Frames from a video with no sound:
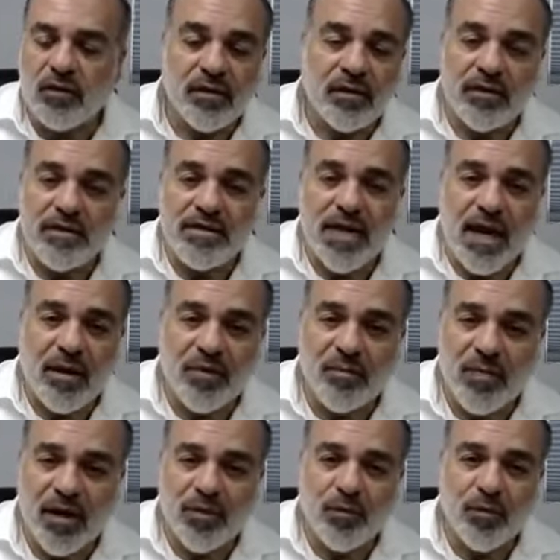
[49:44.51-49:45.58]
and this happened,
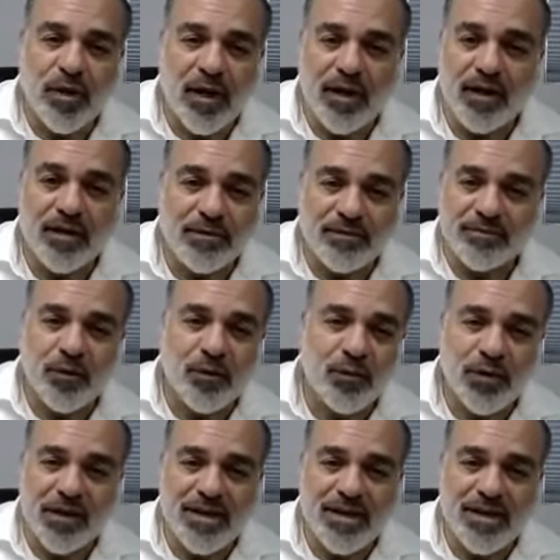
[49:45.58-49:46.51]
by the way, only